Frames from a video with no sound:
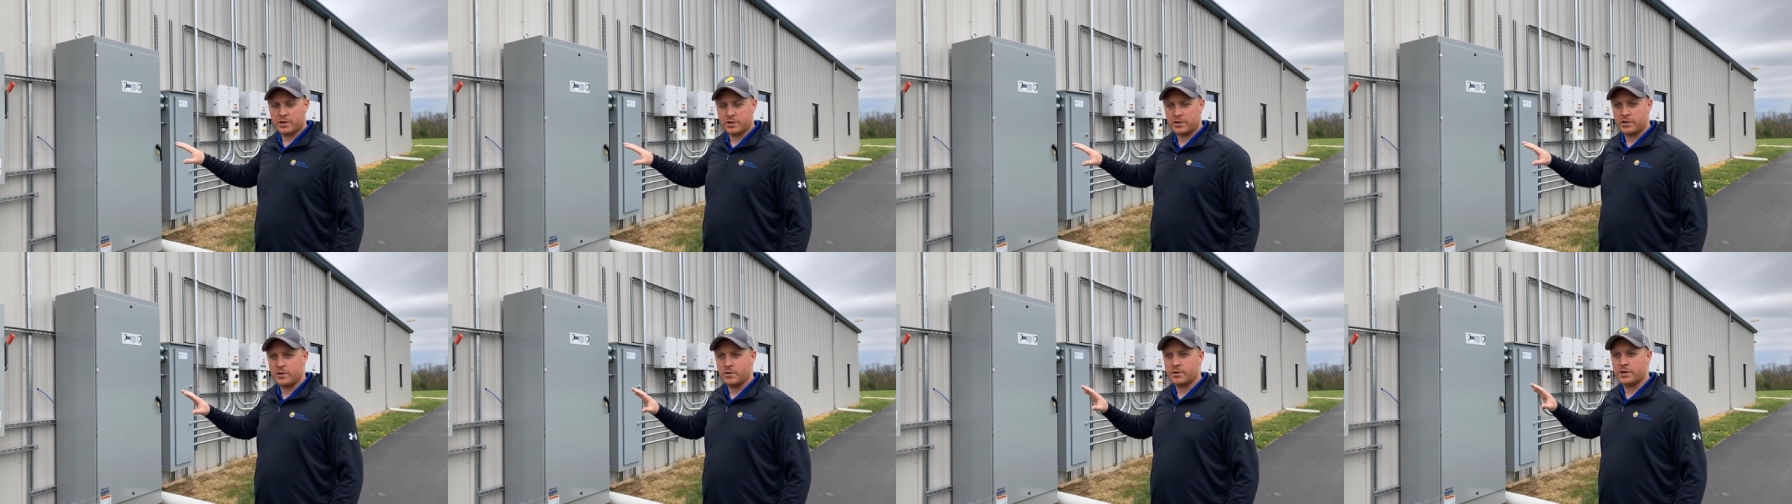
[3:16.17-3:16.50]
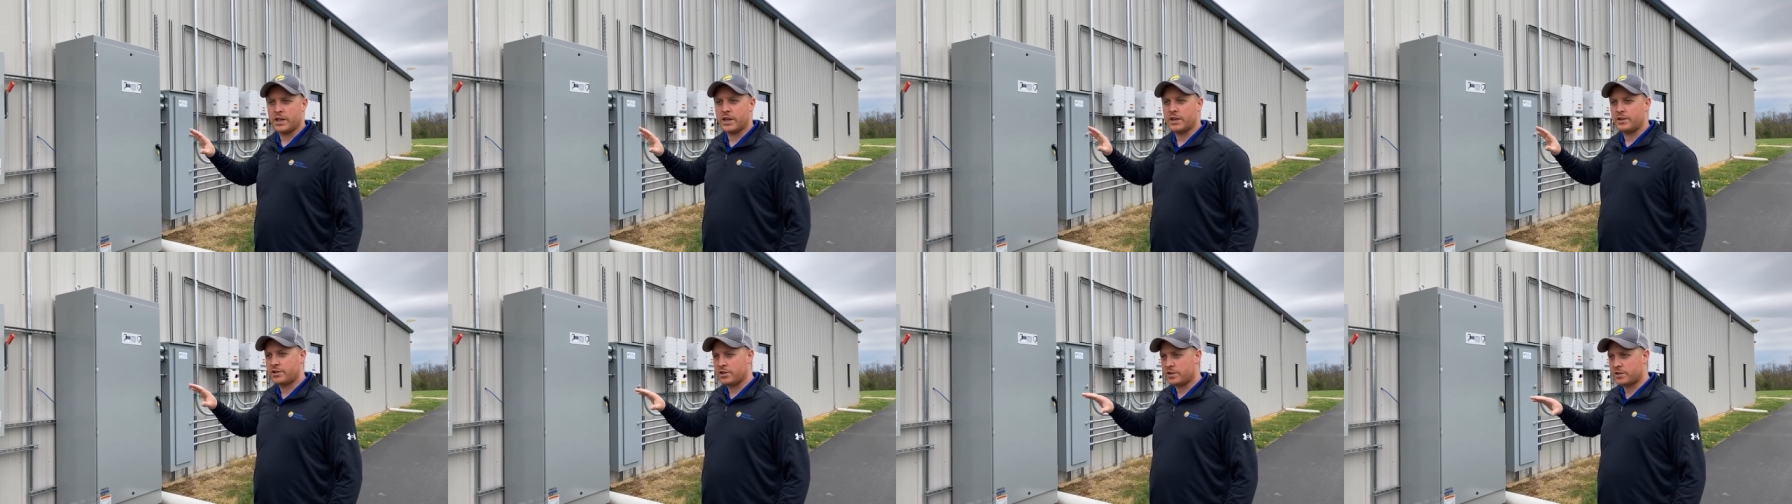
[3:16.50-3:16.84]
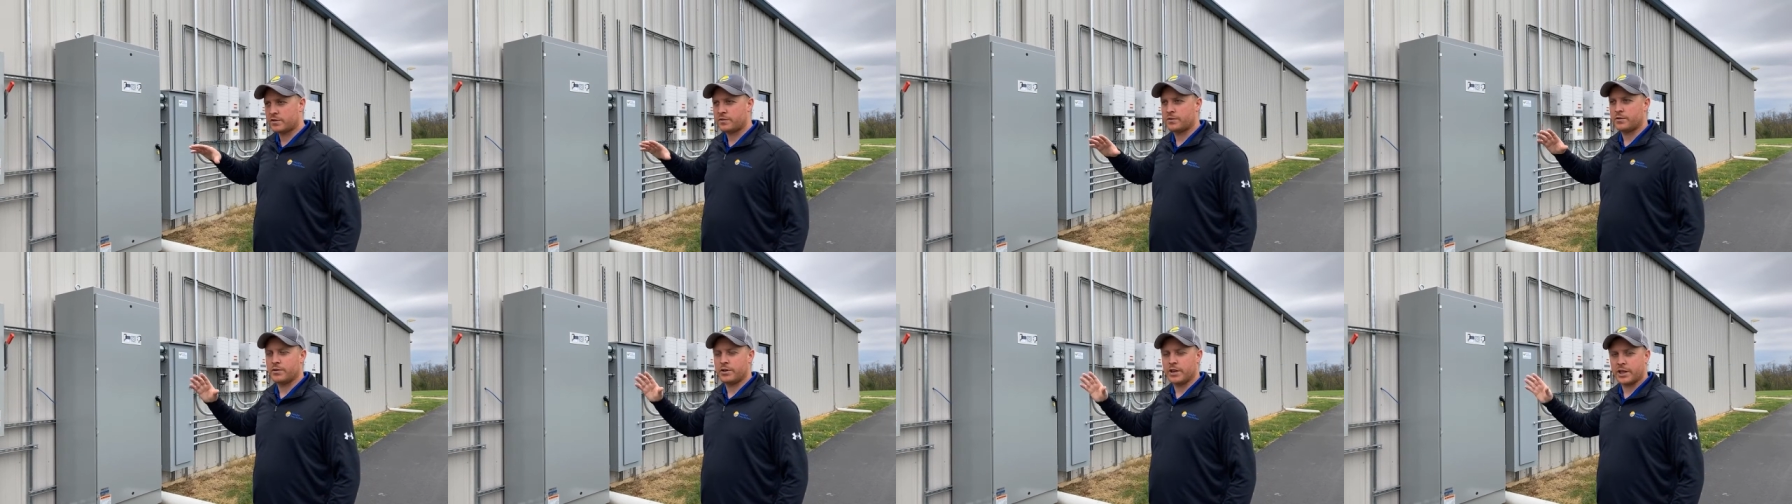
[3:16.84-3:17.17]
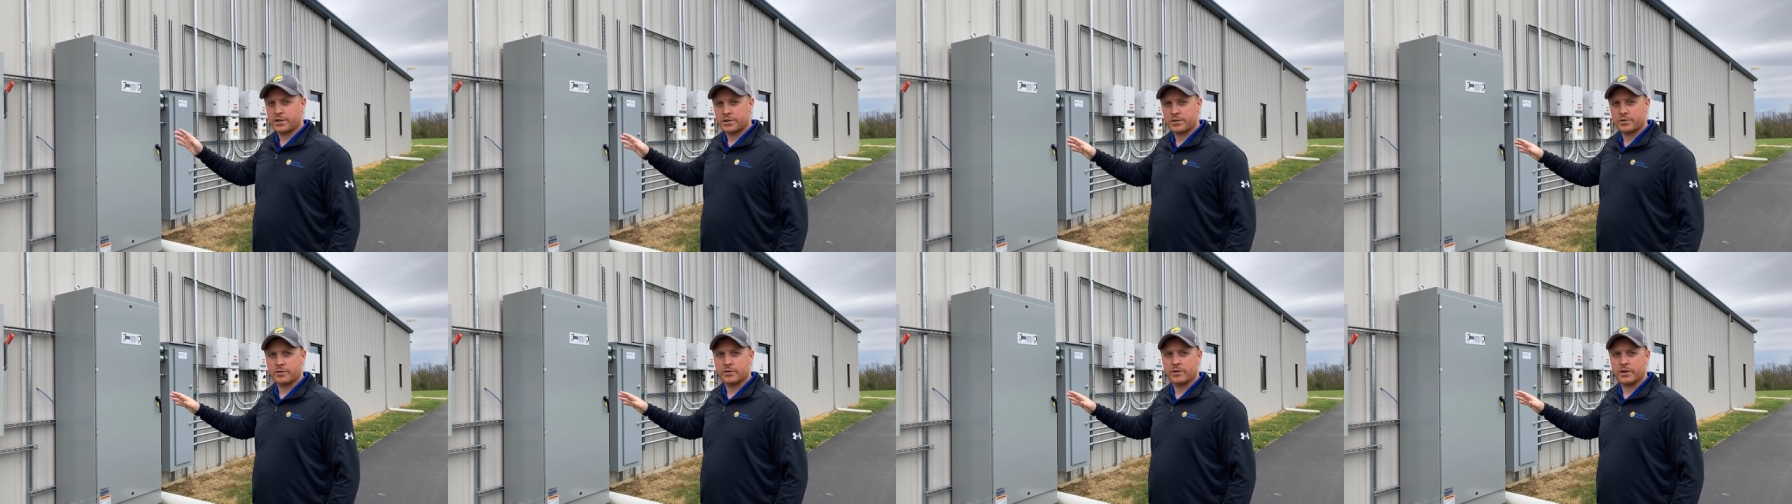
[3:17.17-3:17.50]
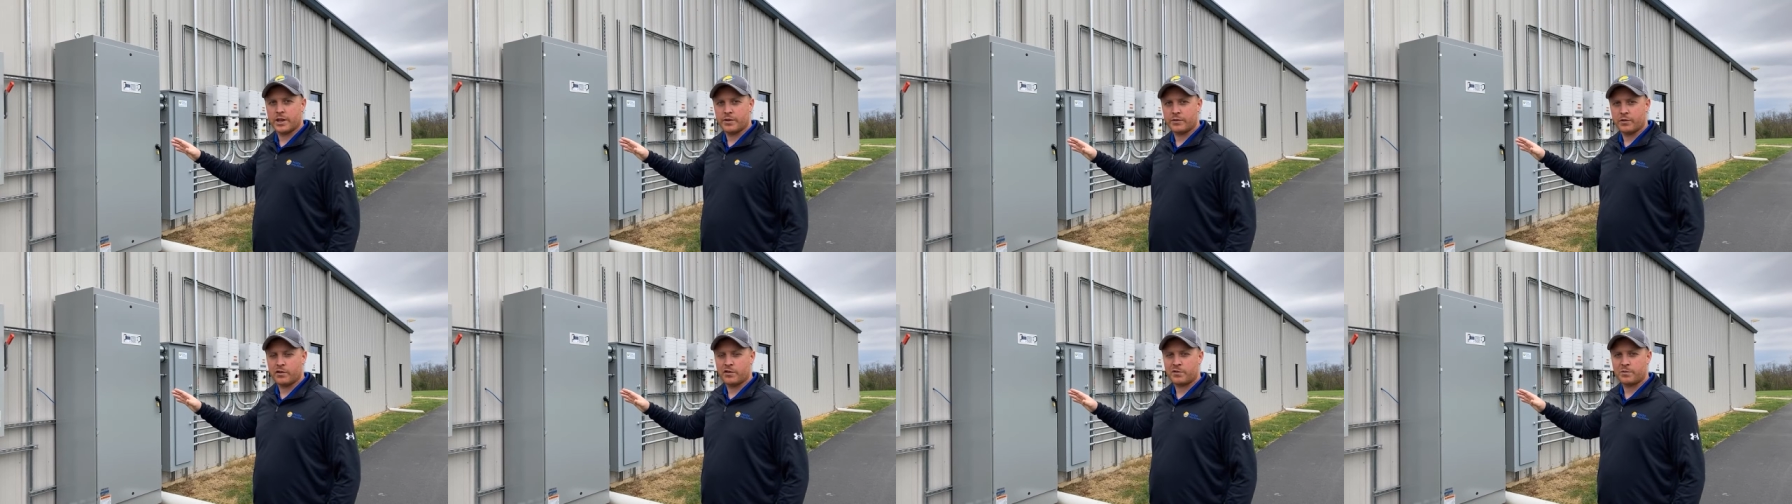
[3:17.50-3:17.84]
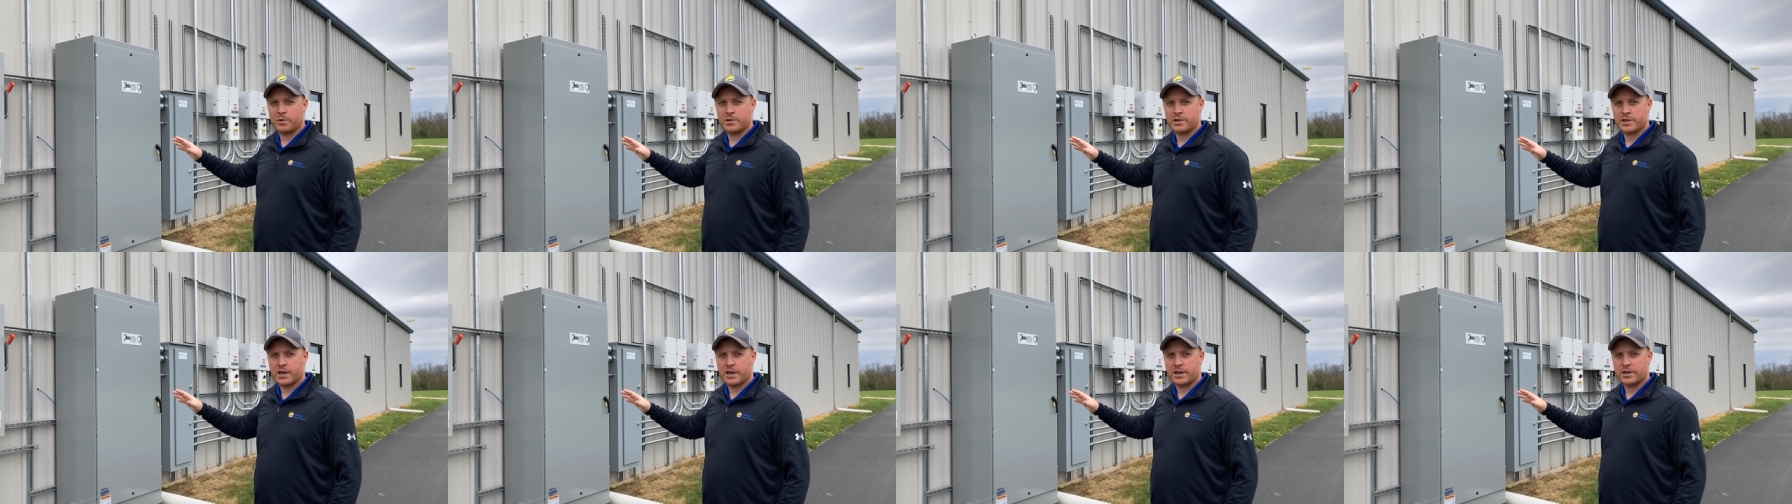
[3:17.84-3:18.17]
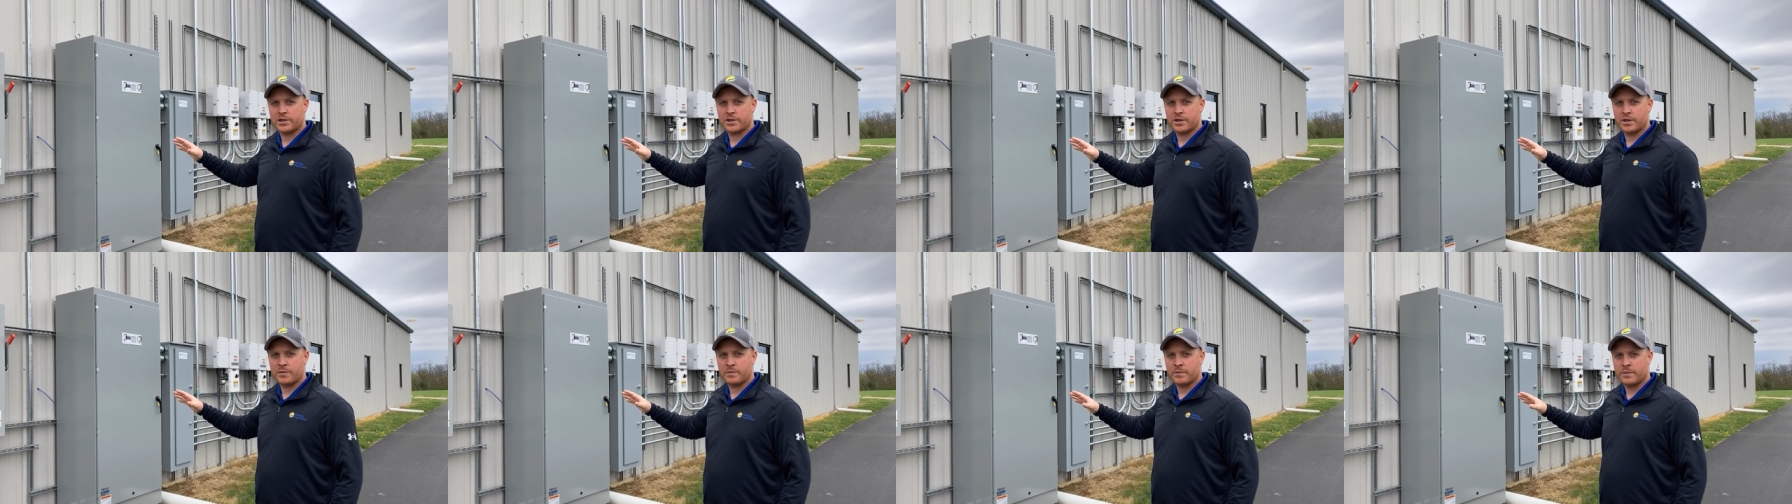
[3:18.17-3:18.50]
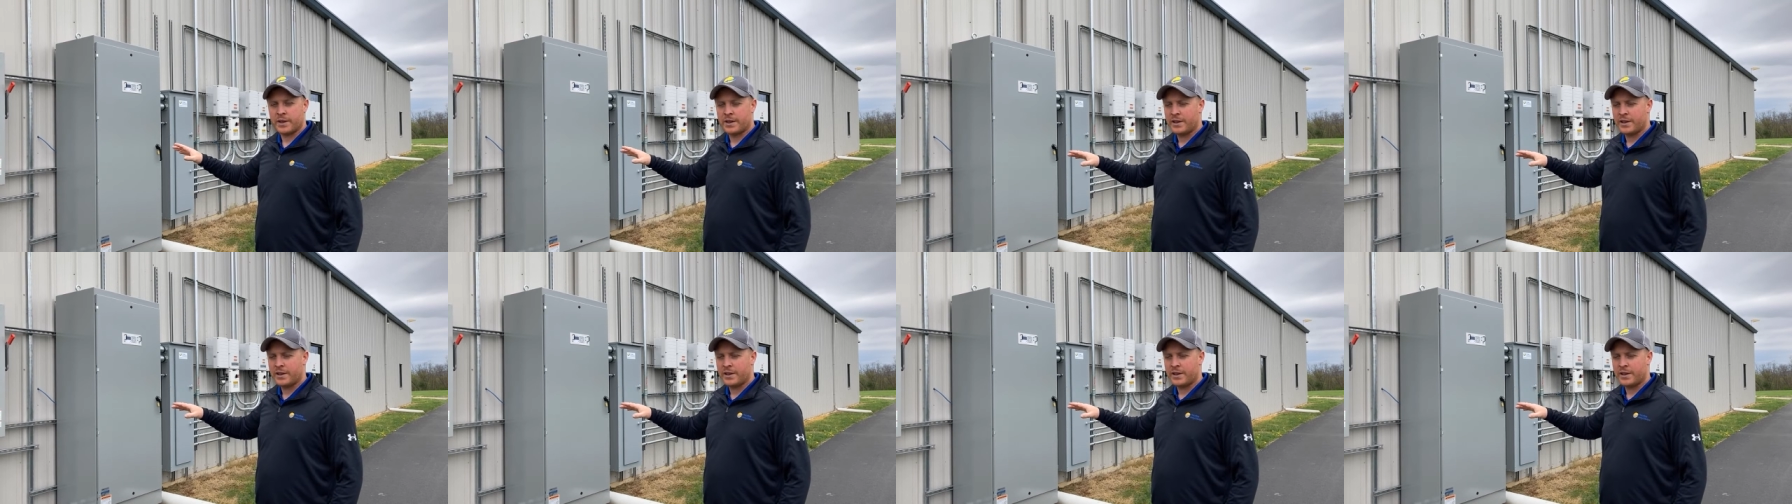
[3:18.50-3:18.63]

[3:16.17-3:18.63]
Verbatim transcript: to do that just for an extra level of protection.